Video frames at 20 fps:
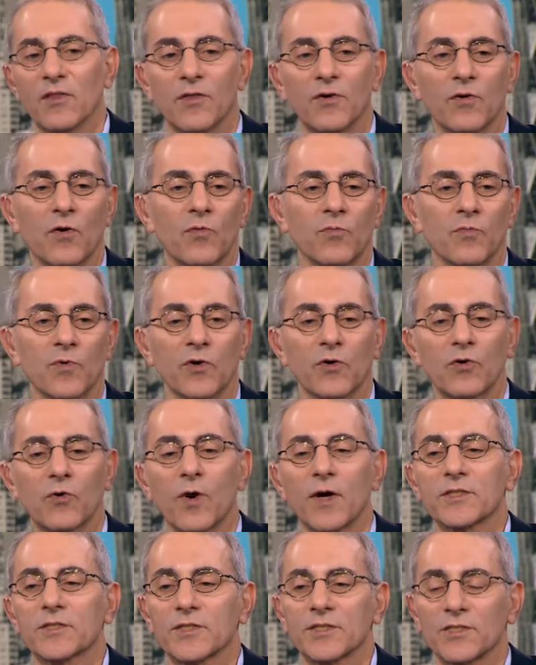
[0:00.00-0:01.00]
the real
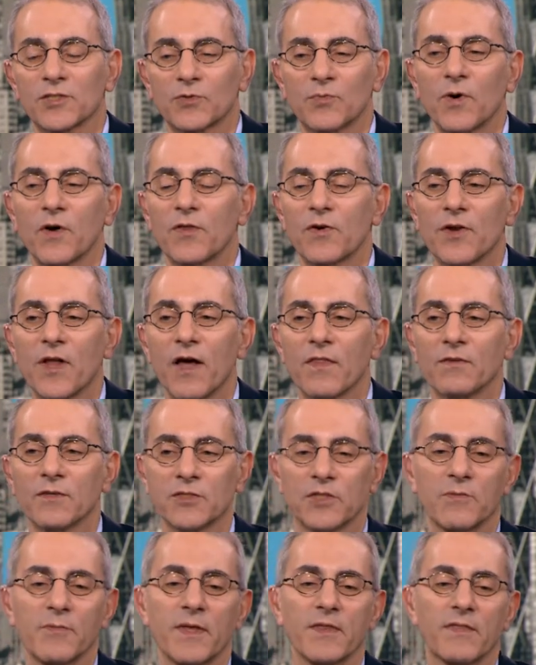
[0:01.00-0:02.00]
question is whether or not
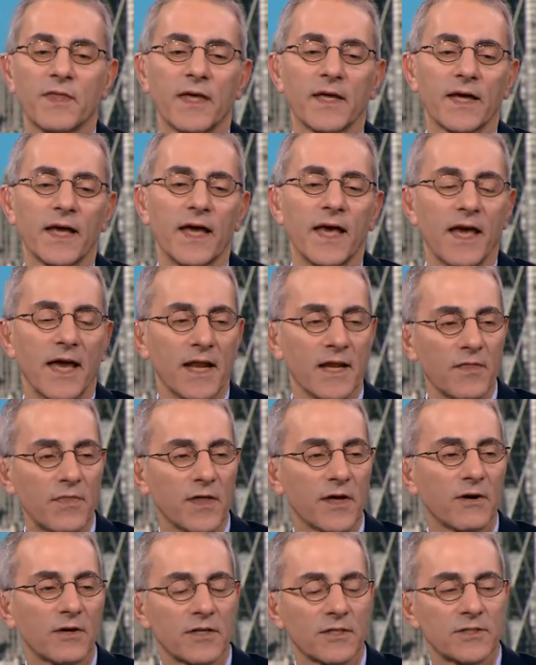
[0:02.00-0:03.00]
there's going to be
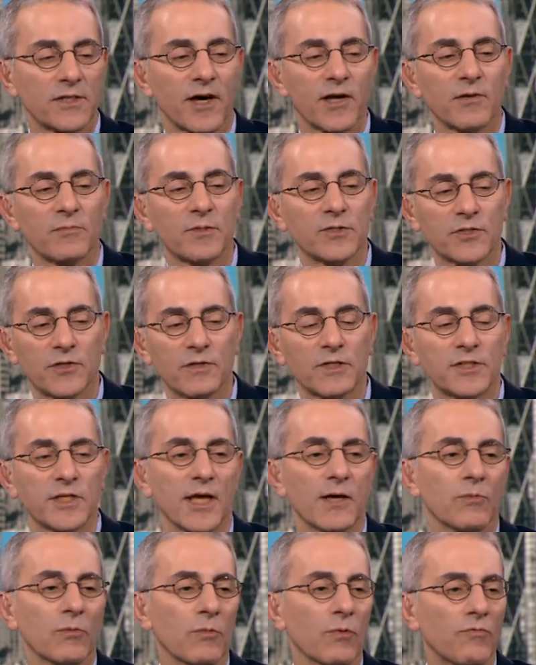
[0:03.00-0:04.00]
anything on entitlements on the
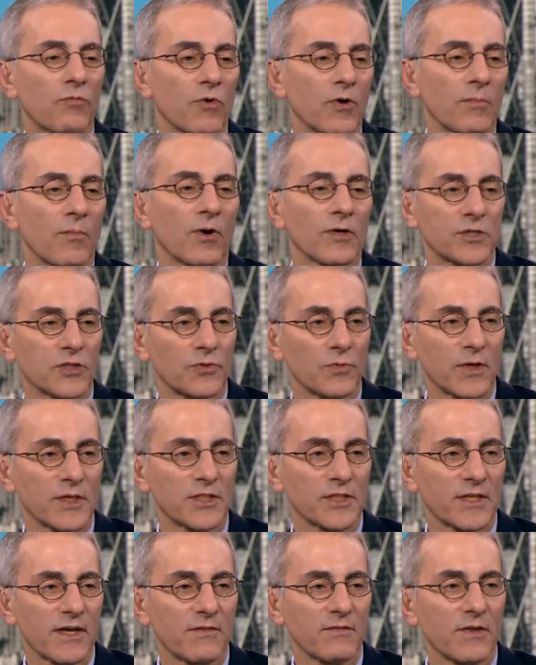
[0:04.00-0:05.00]
table before March
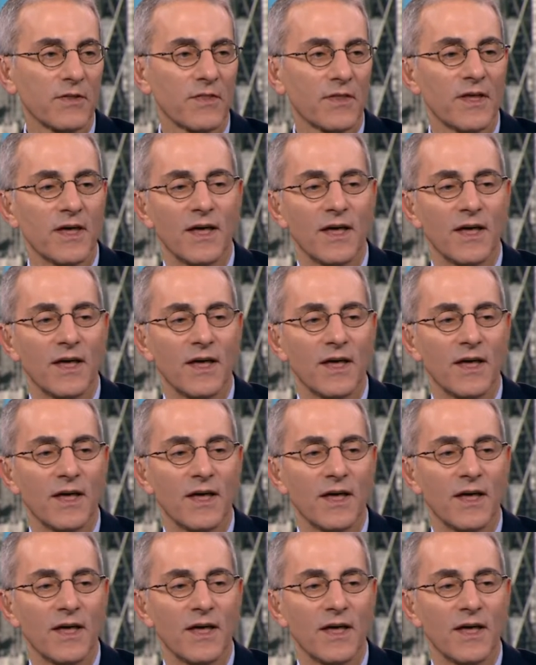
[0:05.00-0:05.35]
27th.